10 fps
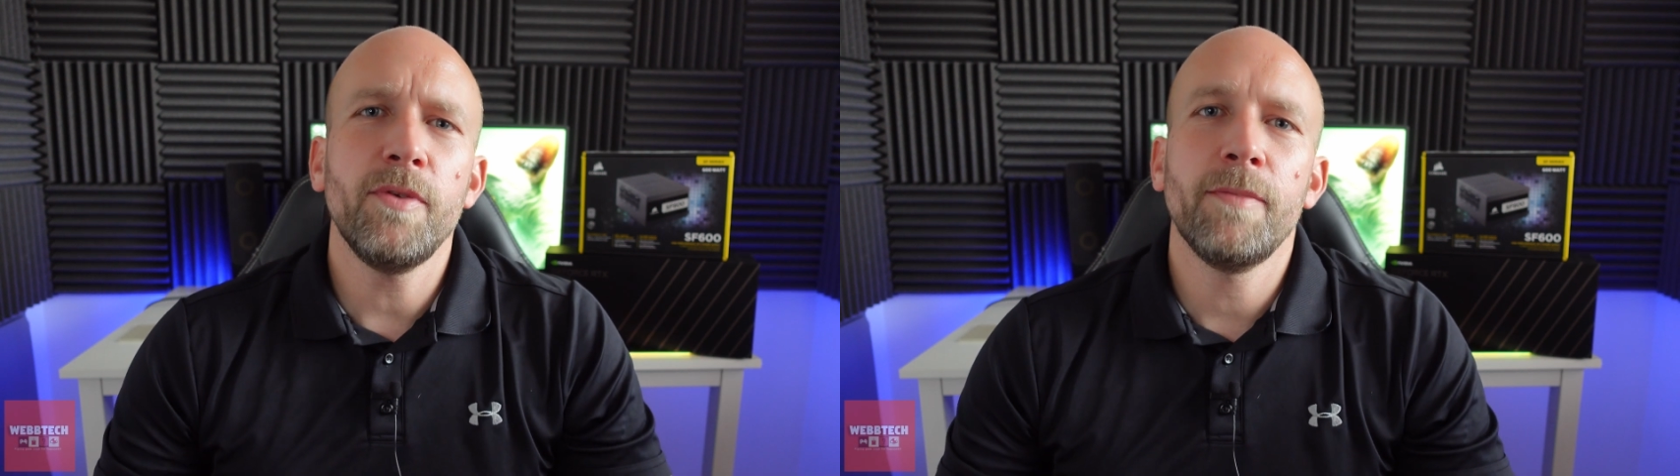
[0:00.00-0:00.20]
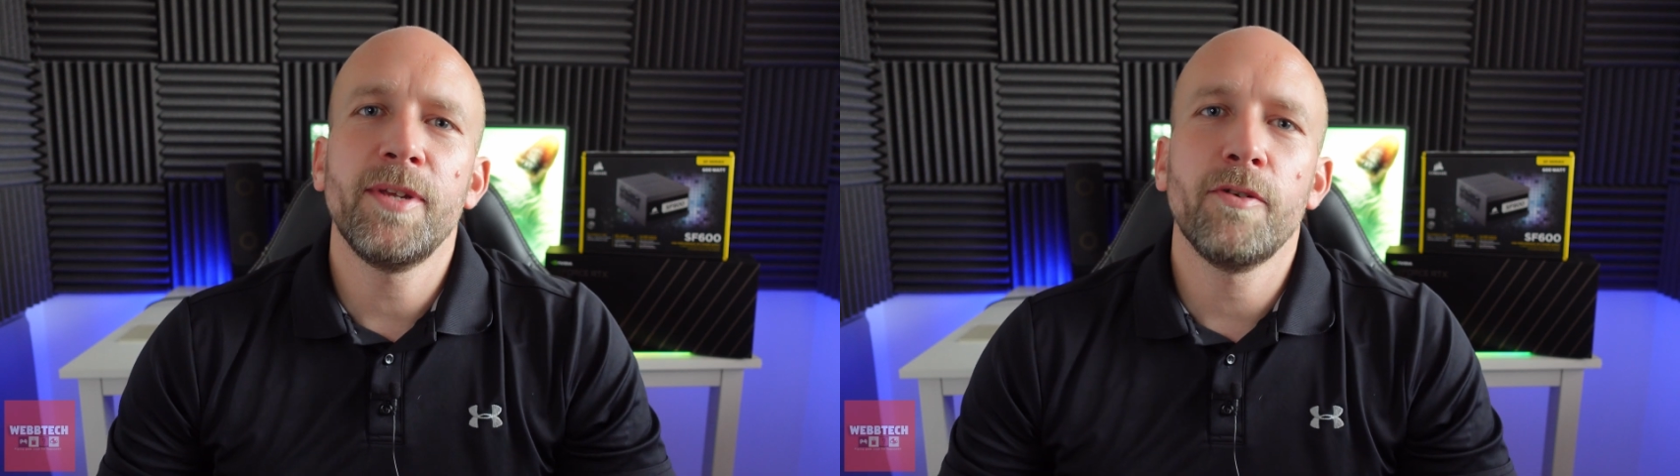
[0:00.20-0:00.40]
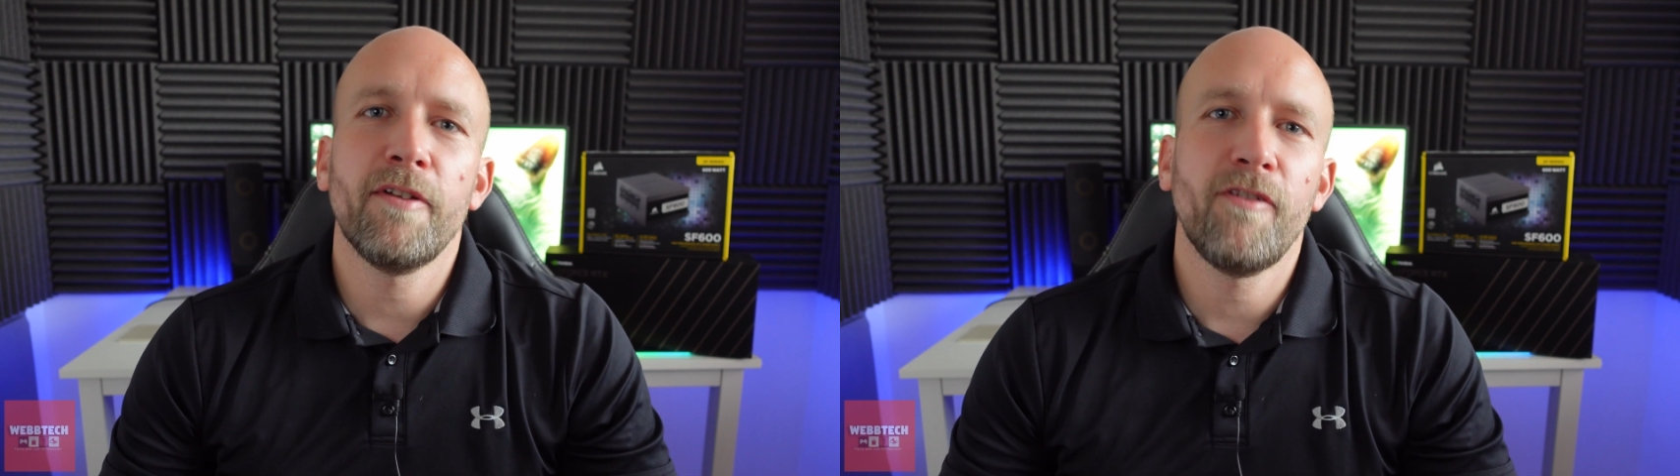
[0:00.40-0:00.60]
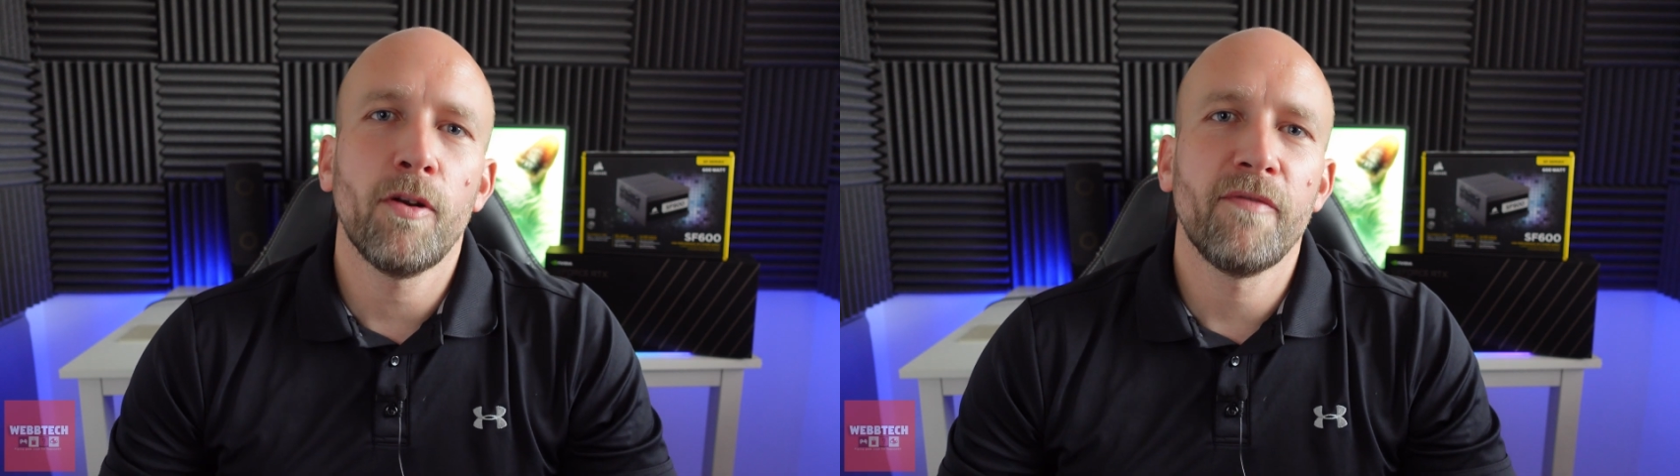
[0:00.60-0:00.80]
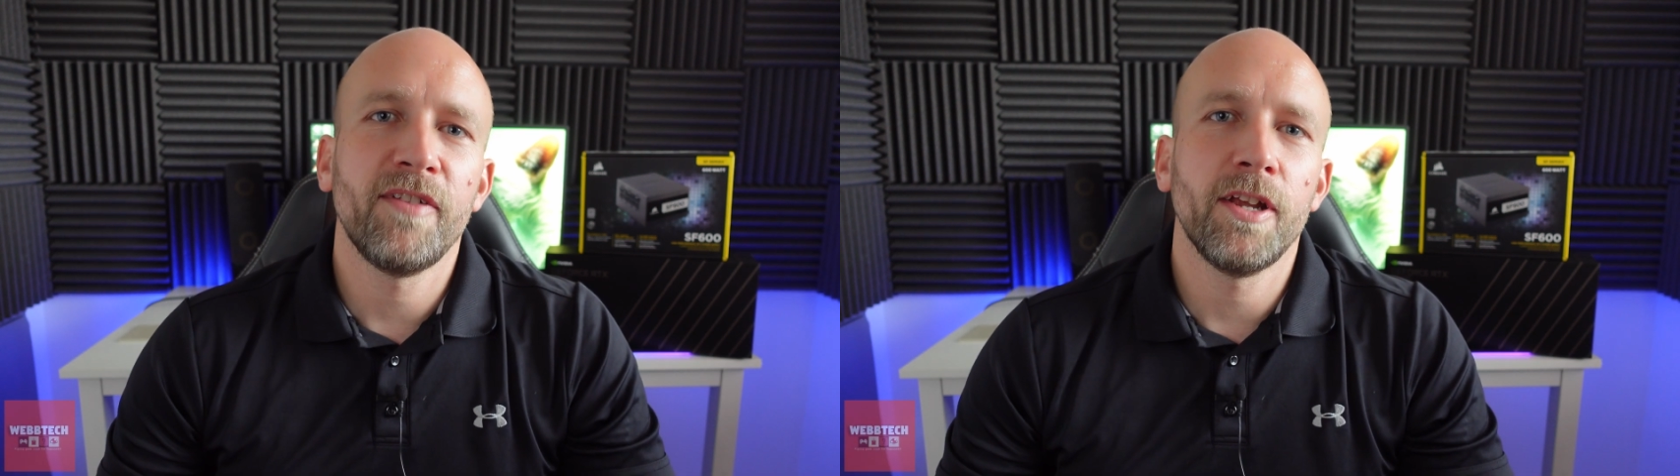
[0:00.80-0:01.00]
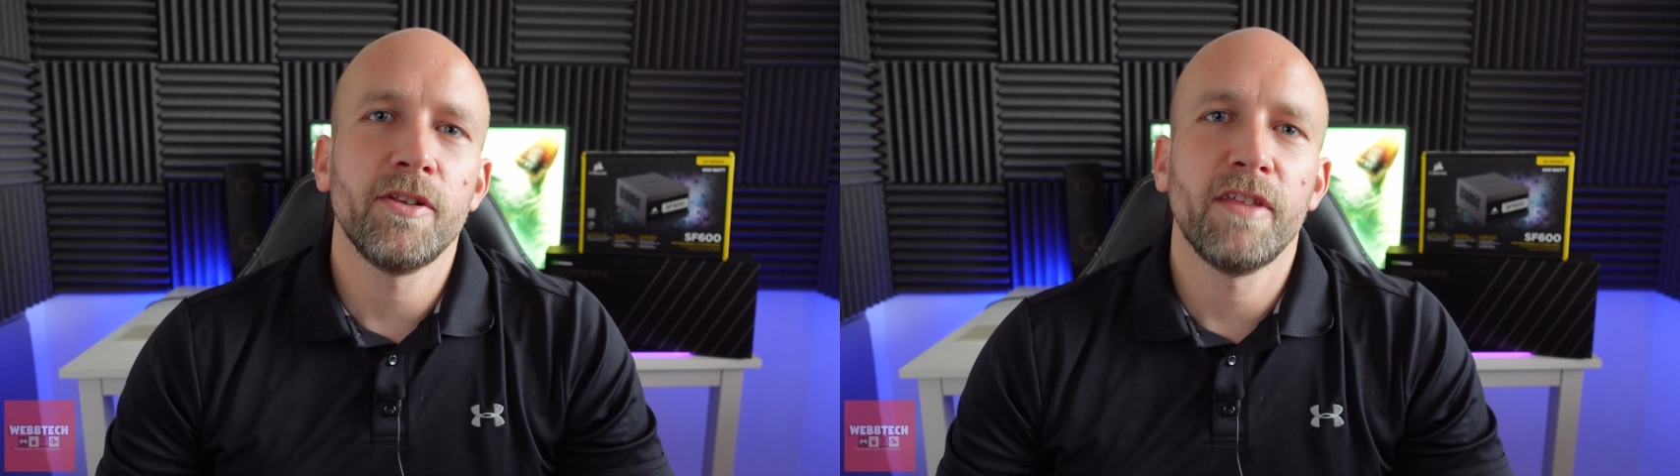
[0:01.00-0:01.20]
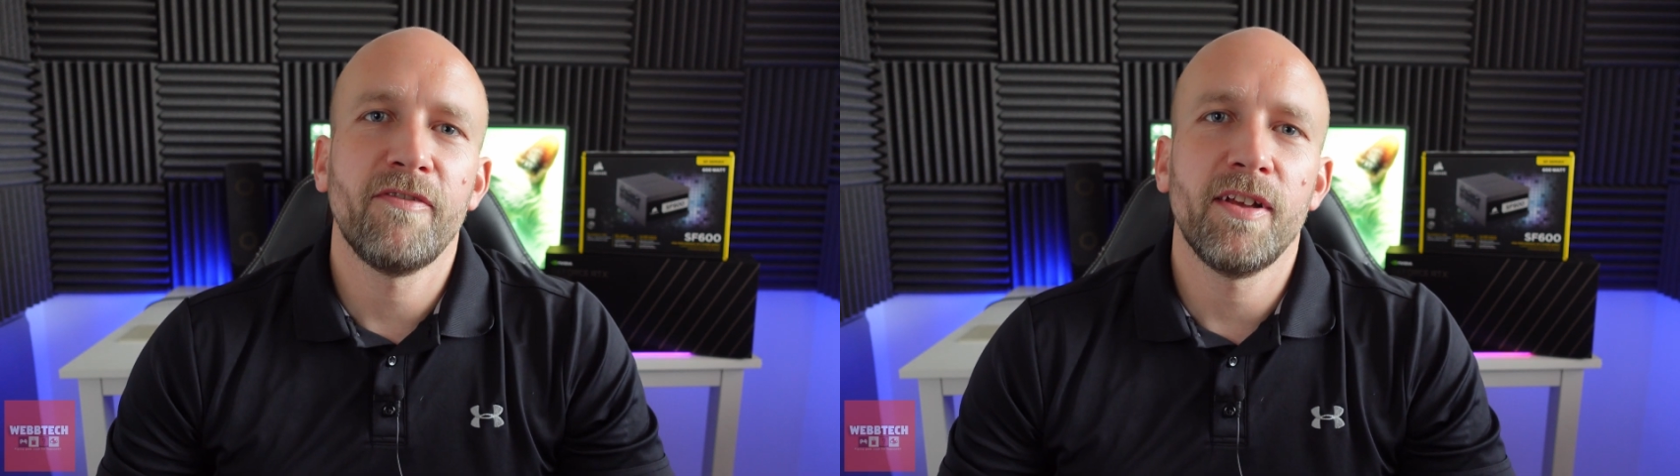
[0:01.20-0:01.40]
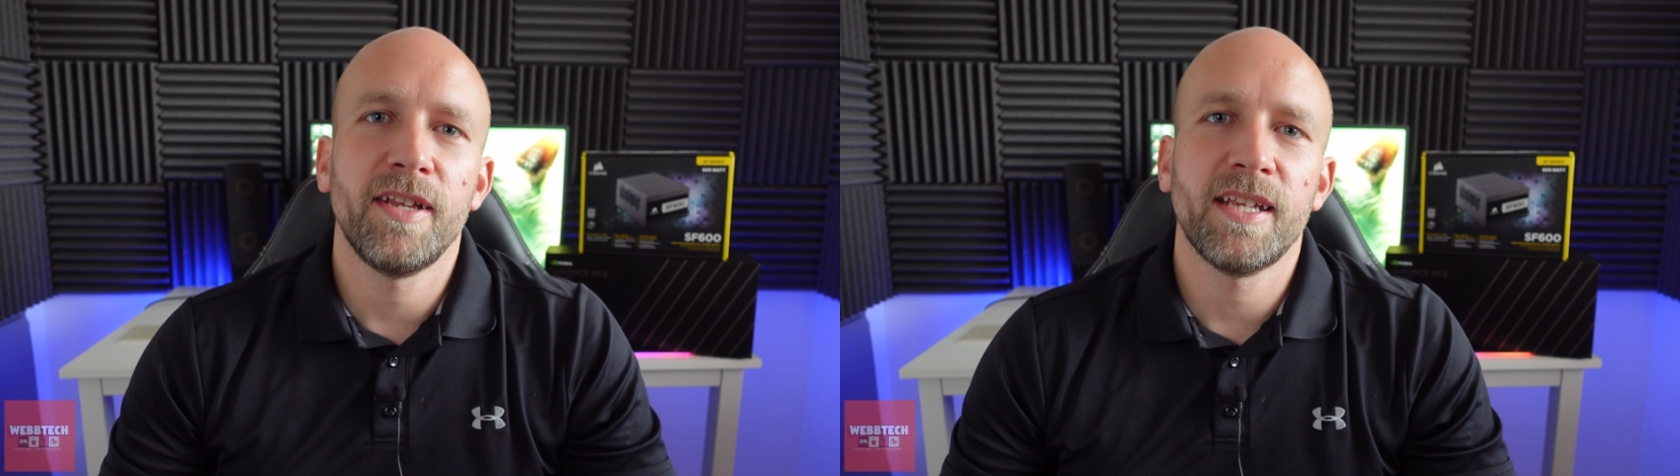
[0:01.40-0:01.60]
going to be doing a follow-up video to the
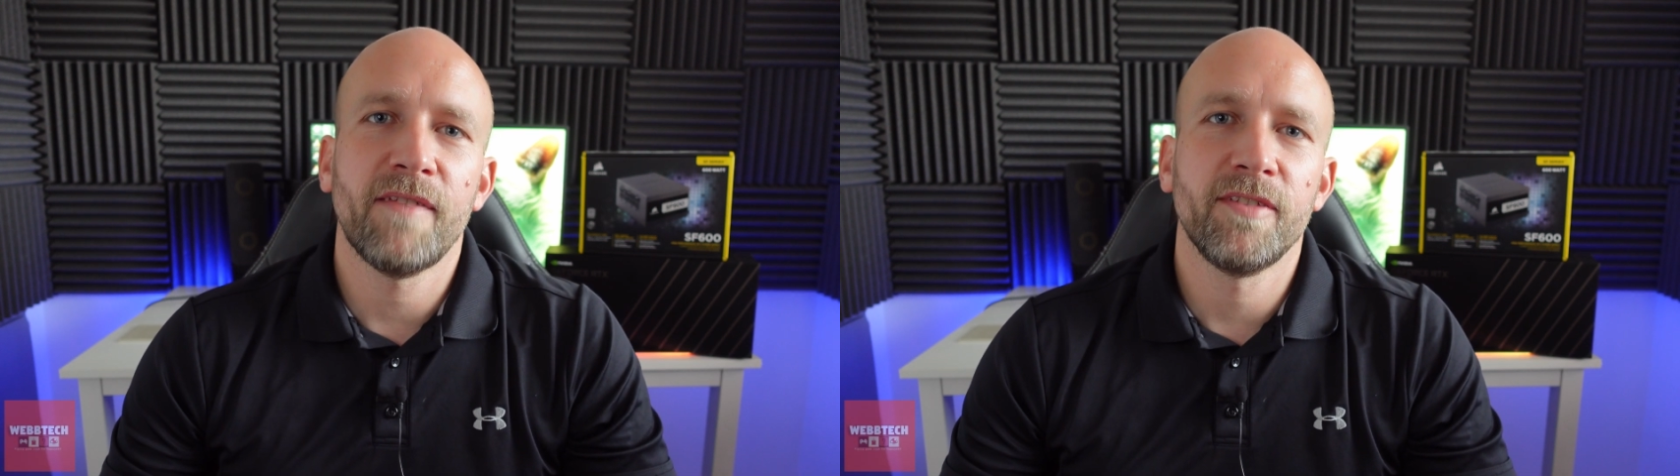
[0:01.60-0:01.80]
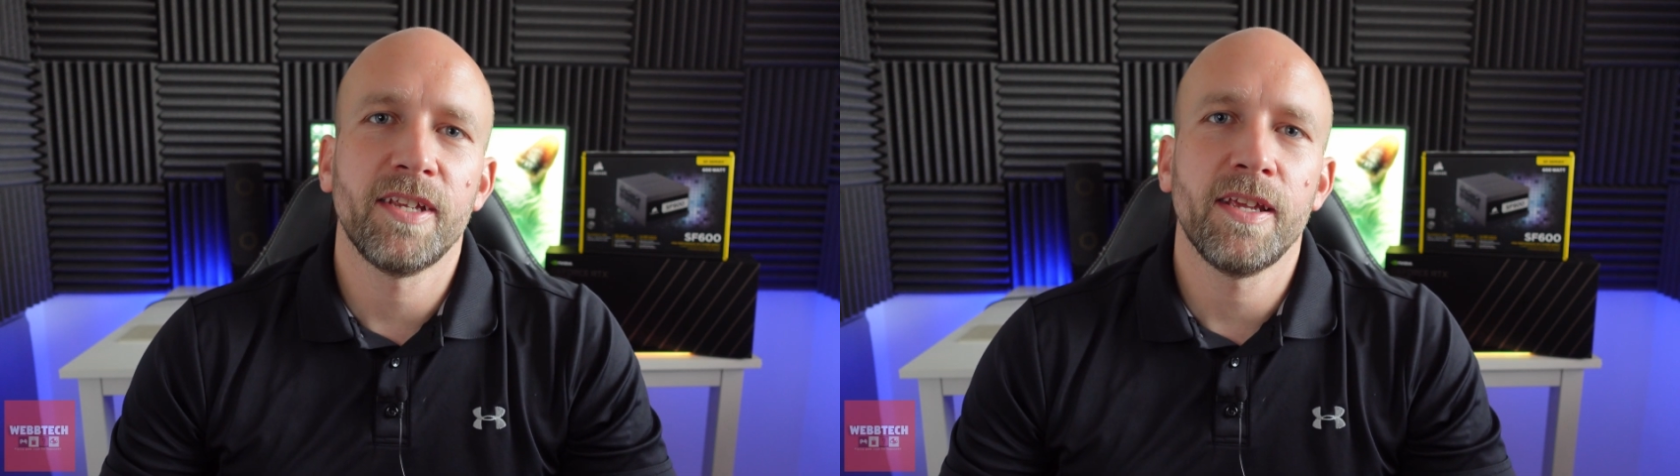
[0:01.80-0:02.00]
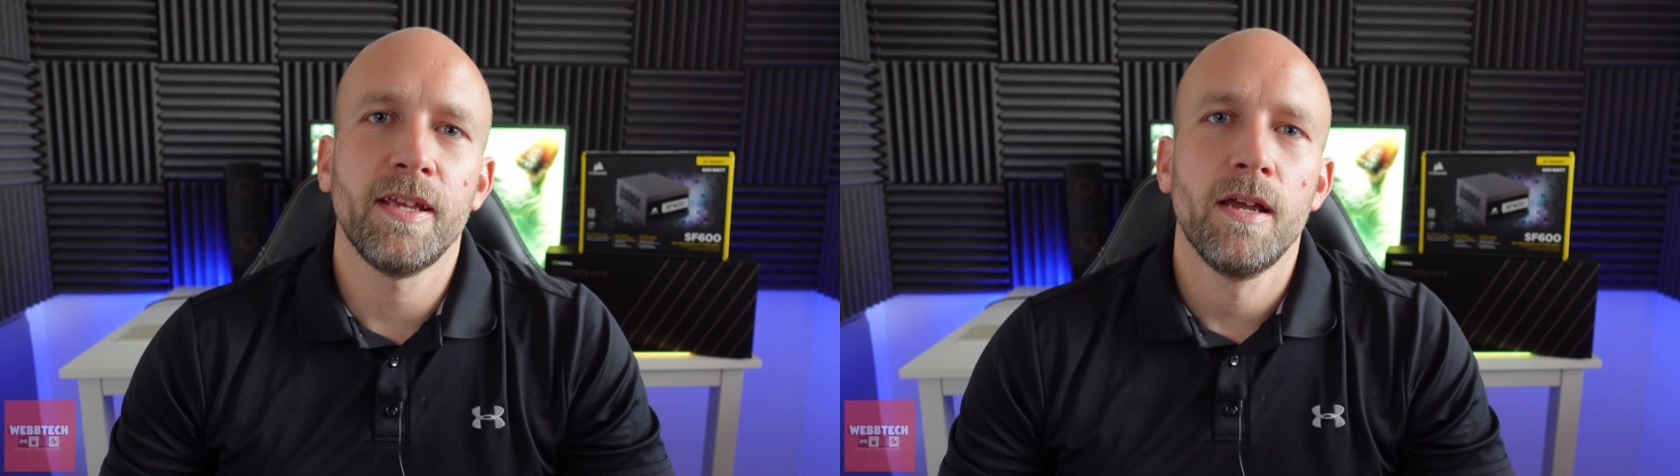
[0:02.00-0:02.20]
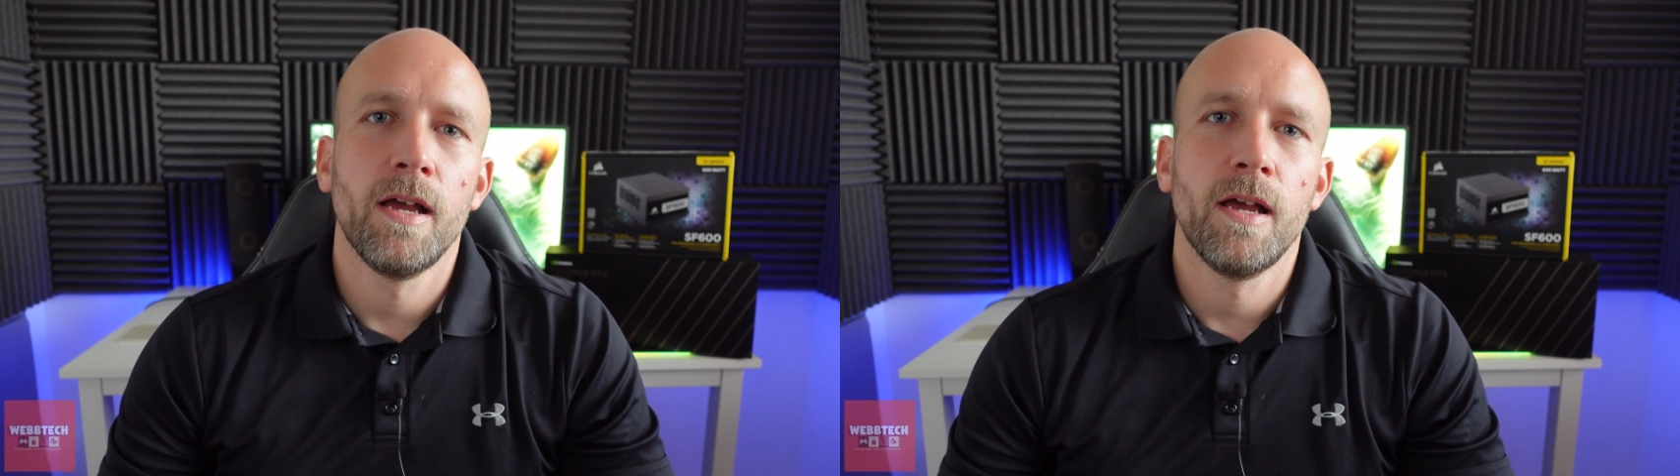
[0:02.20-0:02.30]
3070,